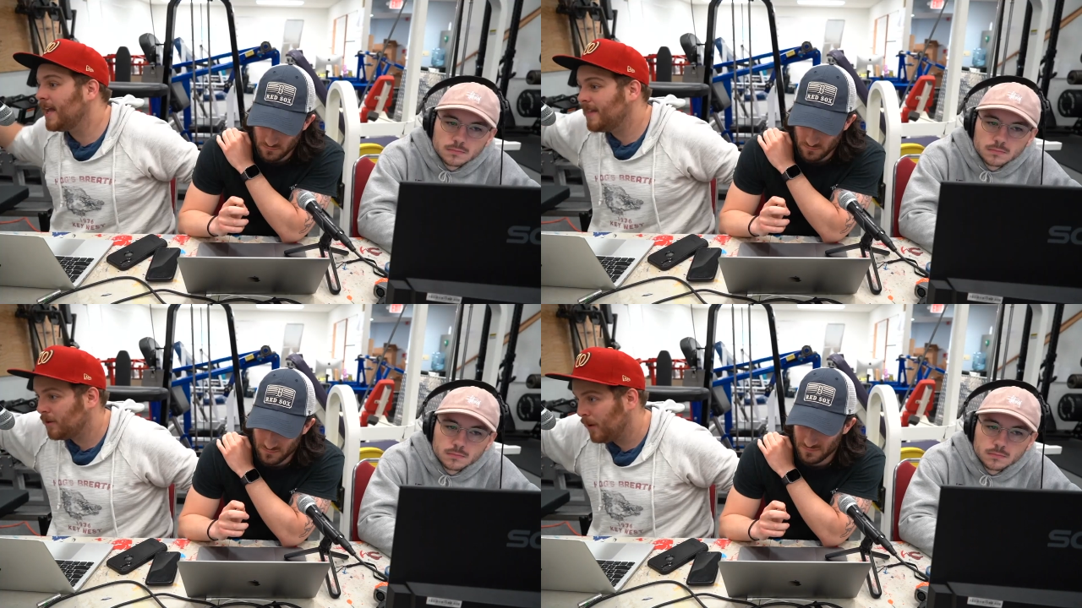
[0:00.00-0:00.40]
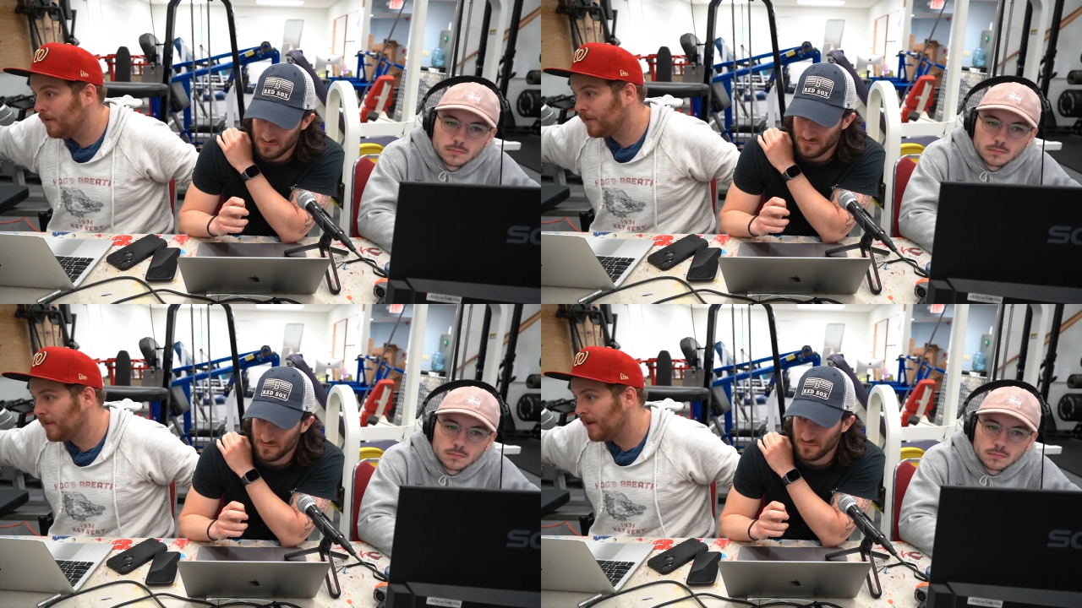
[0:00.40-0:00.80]
Speaker 1: take that away
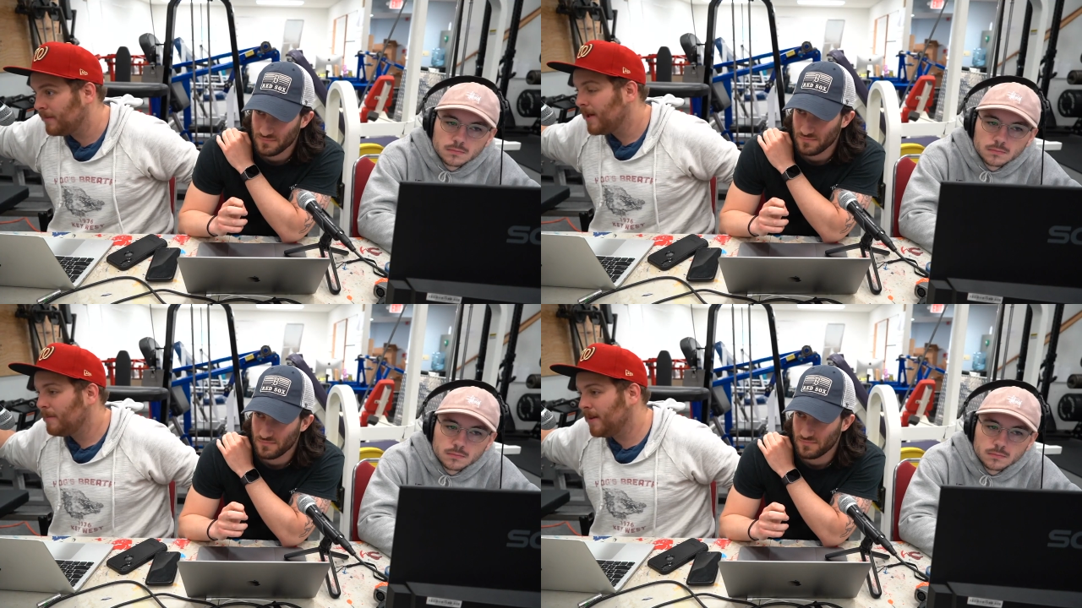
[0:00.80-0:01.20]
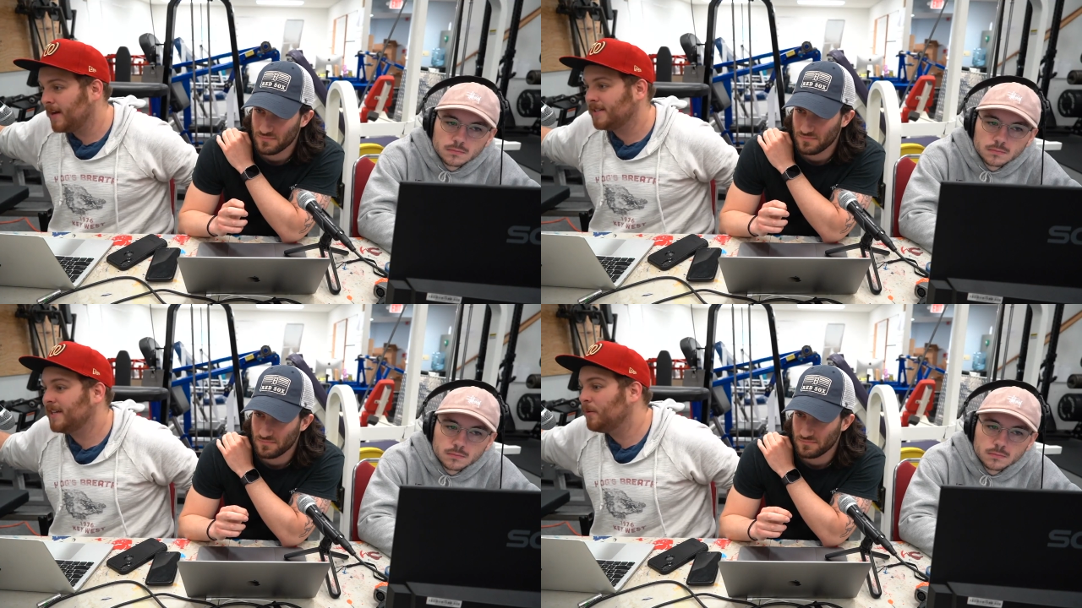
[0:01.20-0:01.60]
from him
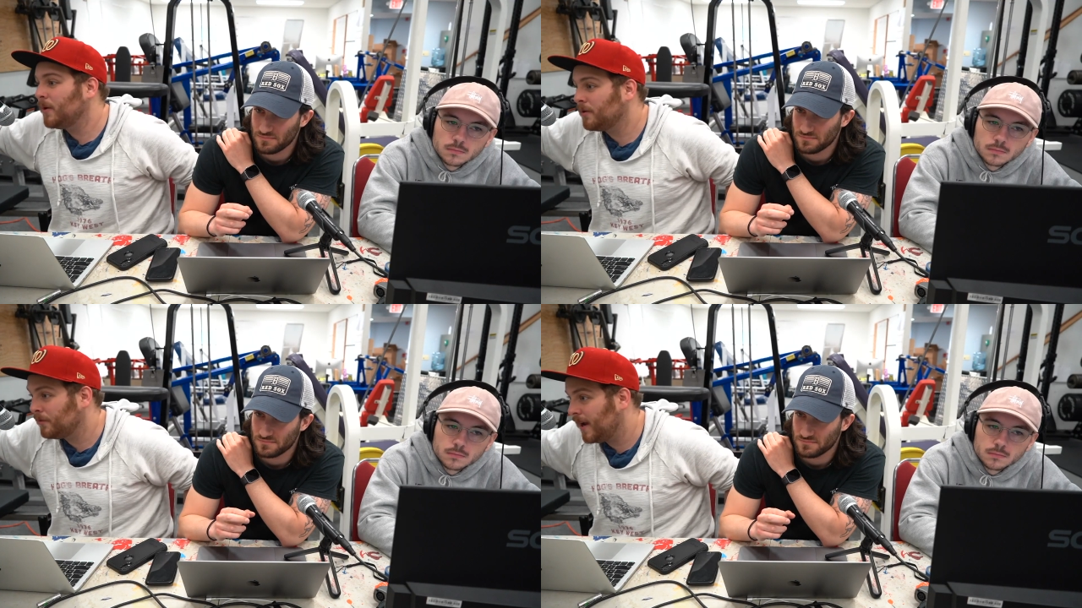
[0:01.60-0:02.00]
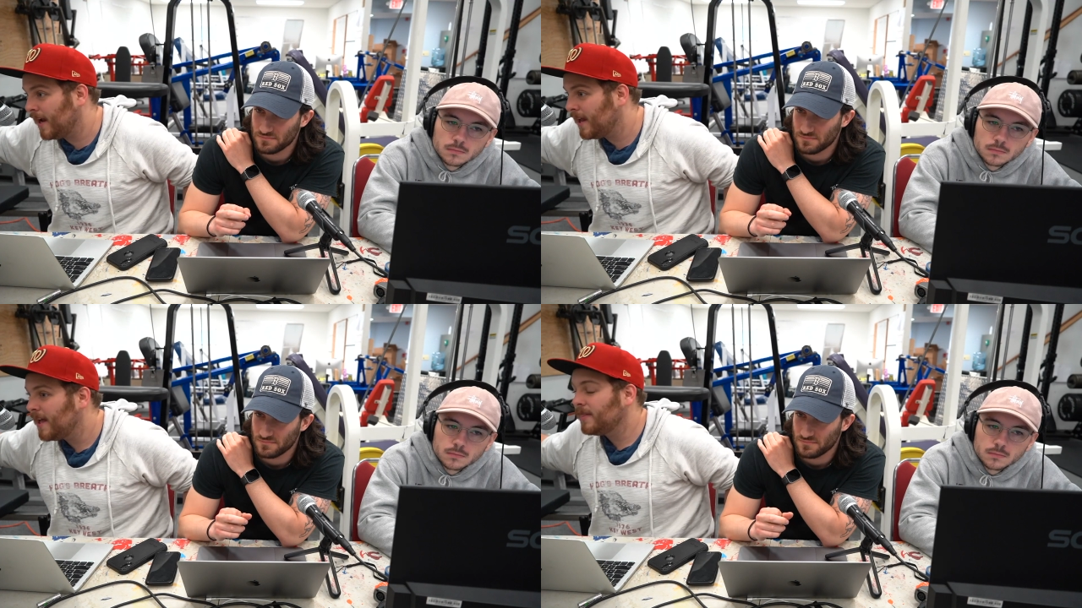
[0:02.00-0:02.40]
because he didn't win a
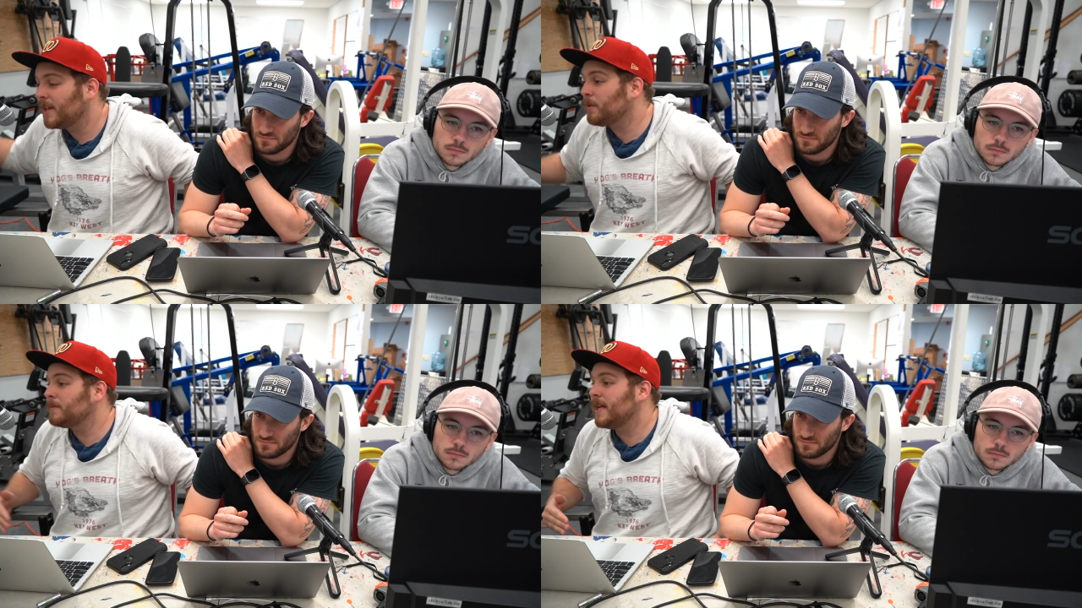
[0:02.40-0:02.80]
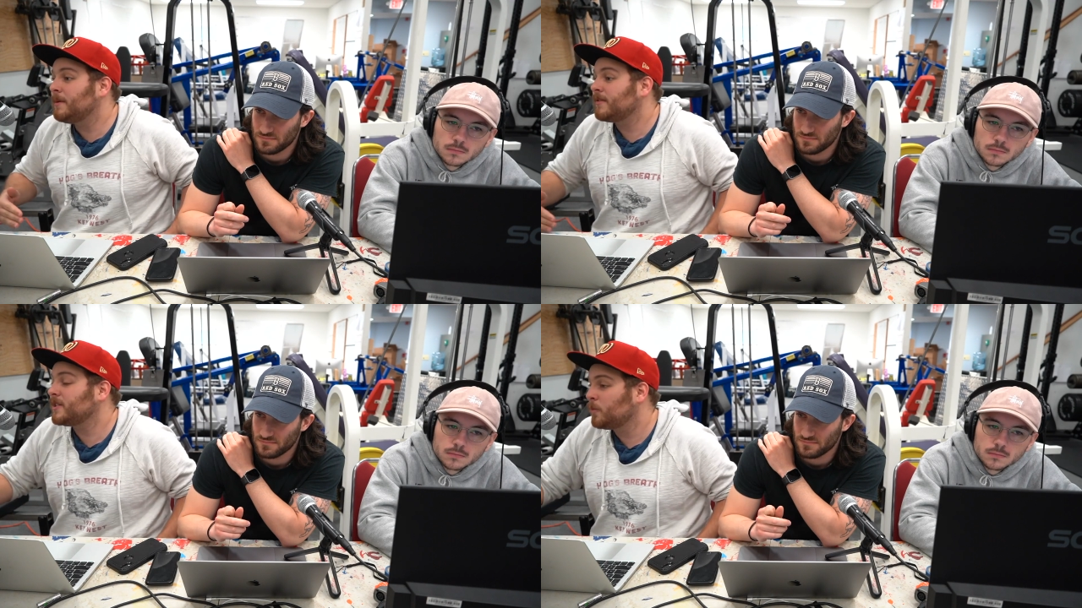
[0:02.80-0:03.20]
ring. That's what I'm saying
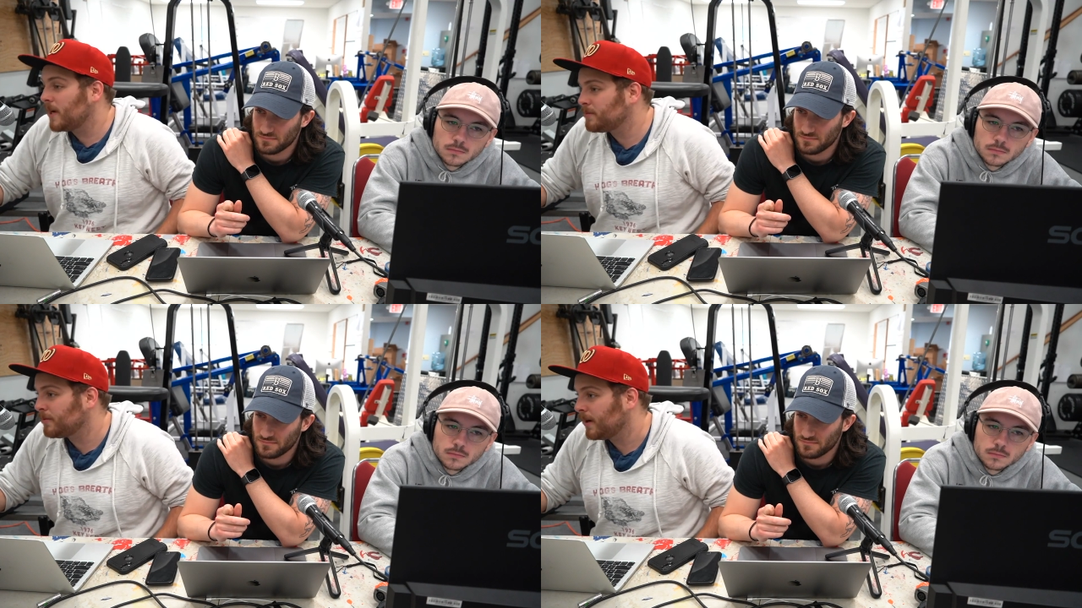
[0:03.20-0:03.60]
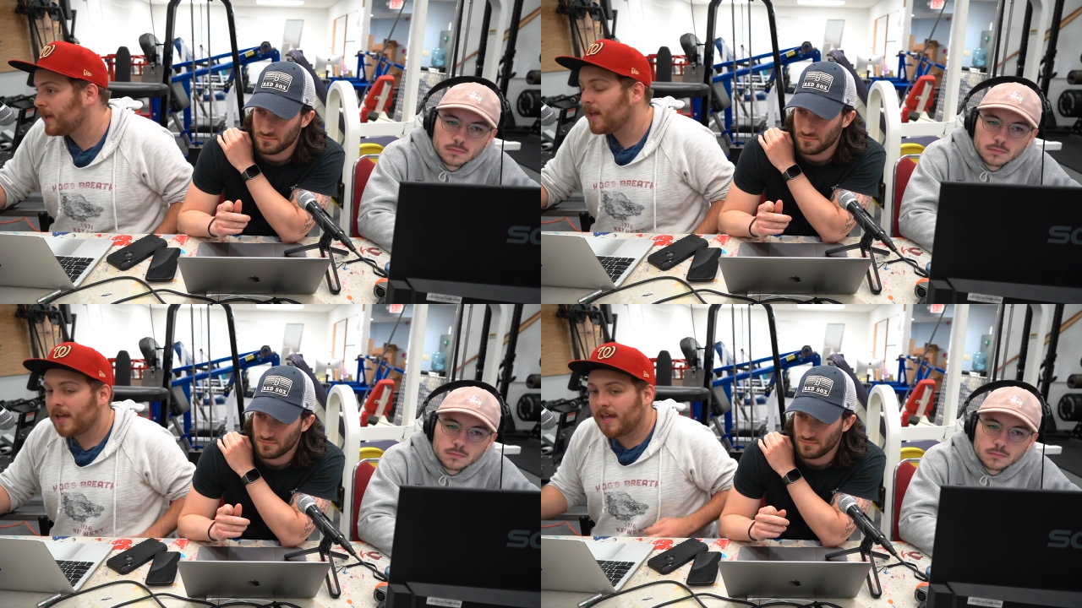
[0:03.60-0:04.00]
about Russell Westbrook.
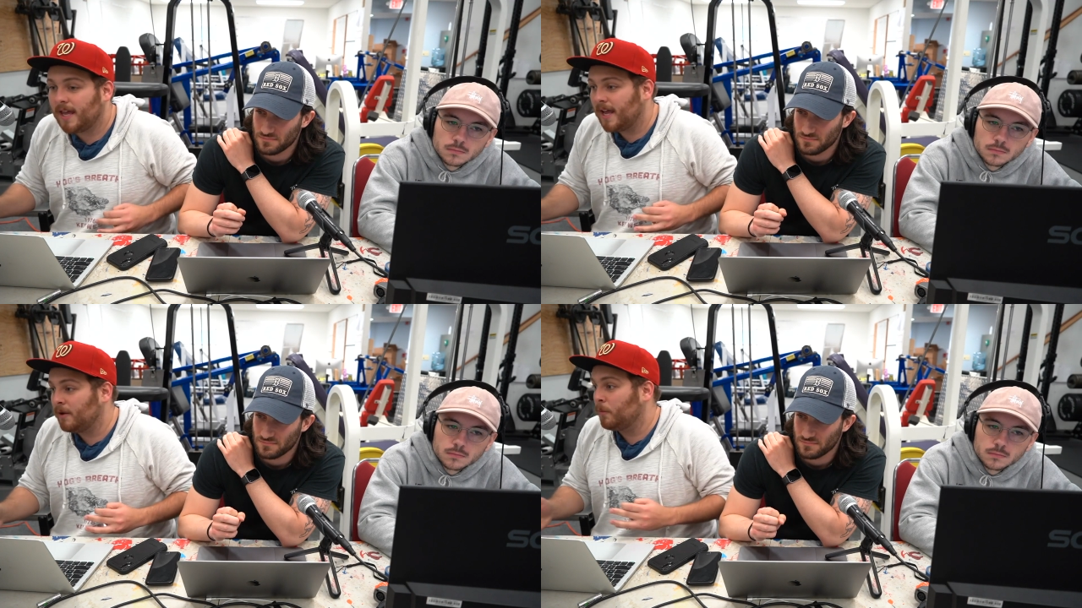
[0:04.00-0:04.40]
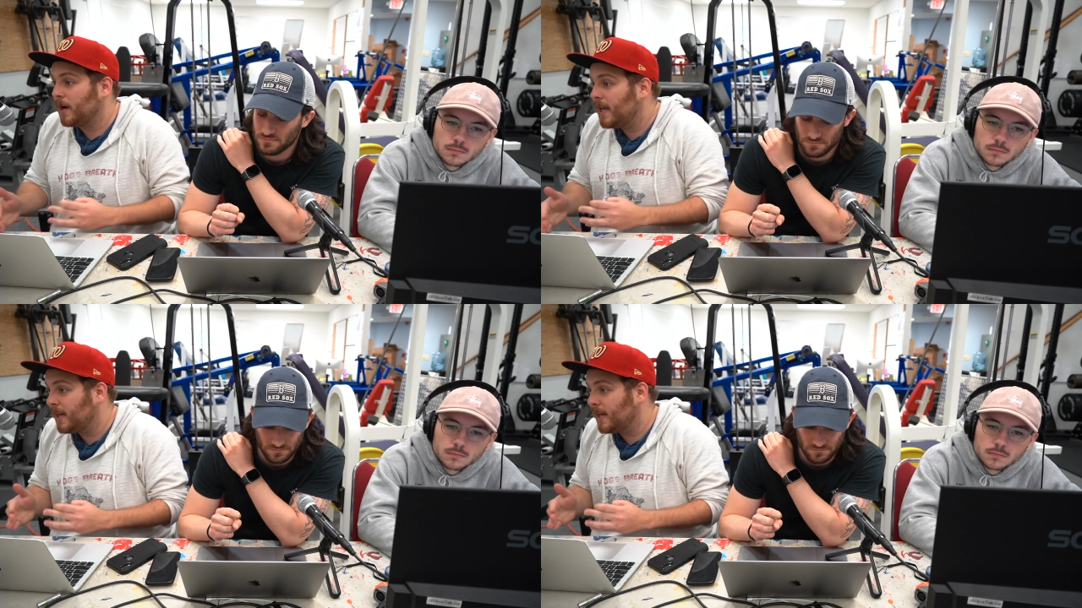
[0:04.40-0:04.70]
He, eh, what he